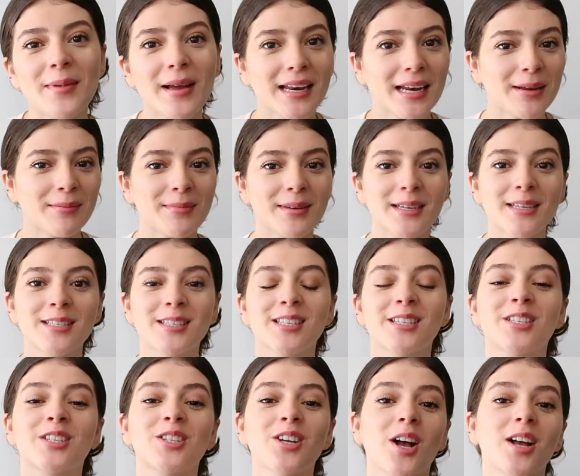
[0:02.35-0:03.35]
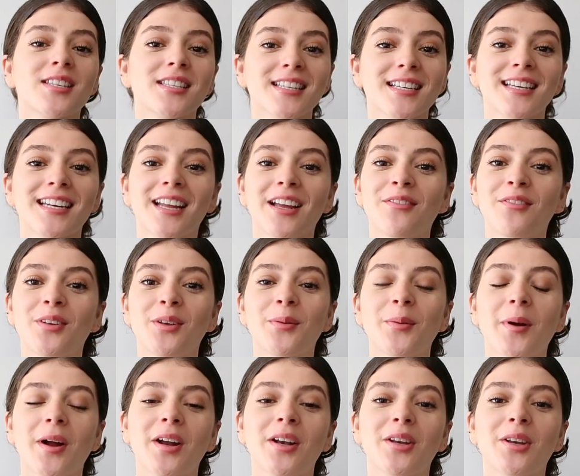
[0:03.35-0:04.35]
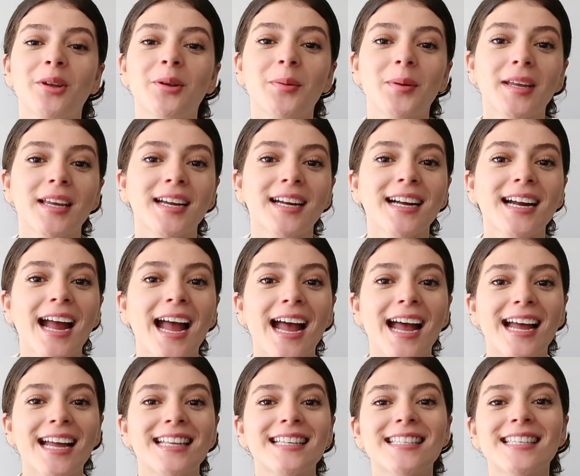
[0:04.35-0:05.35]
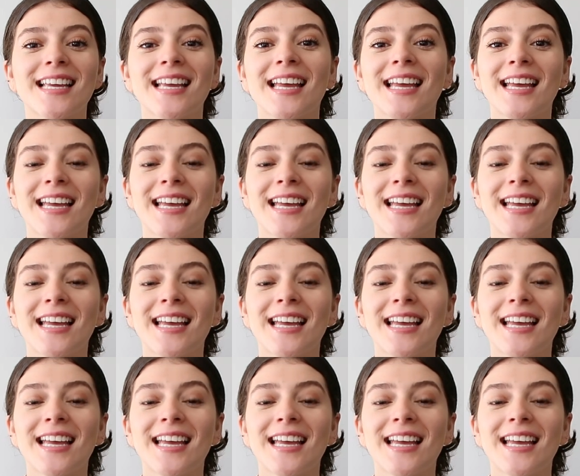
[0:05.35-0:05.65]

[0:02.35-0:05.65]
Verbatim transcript: My name is Jocelyn if you are new here and